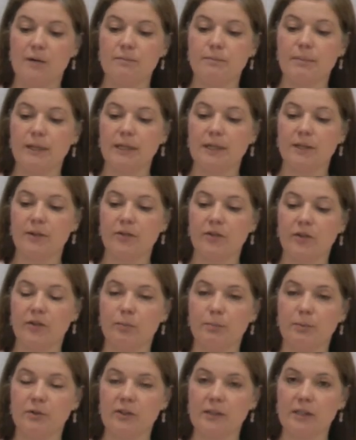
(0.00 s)
Because there's
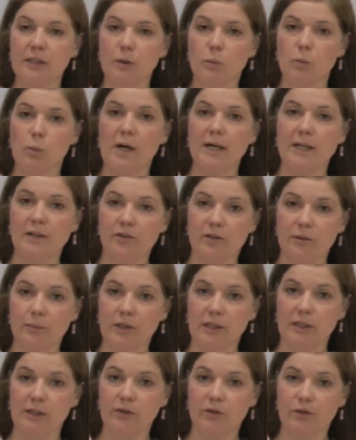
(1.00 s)
particular ways that we
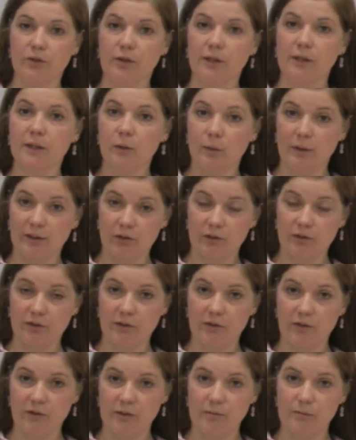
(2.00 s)
construct
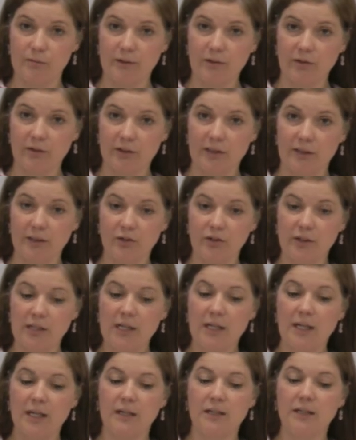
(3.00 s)
questions in research,
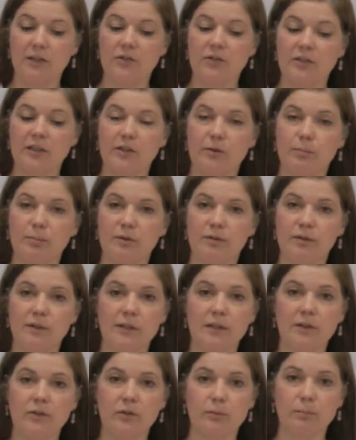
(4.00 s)
and these tend to be
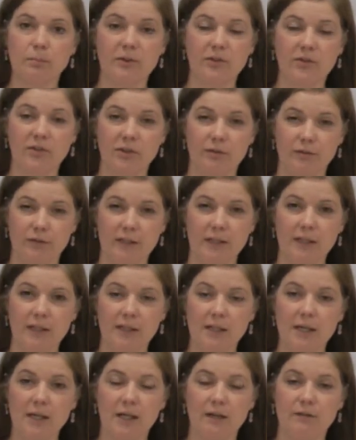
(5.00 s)
very specific
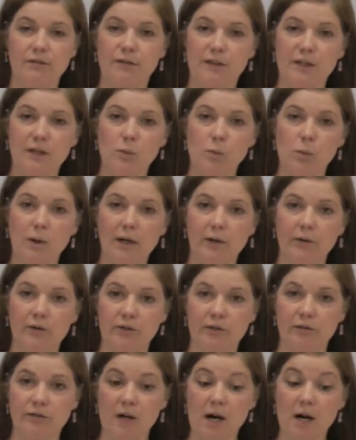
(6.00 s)
and very well
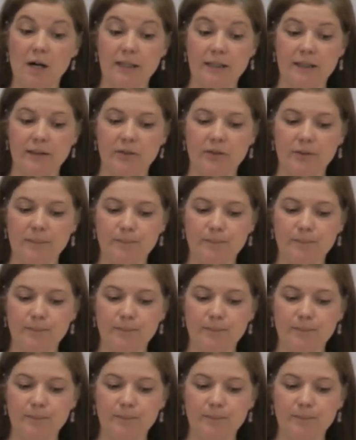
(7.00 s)
defined.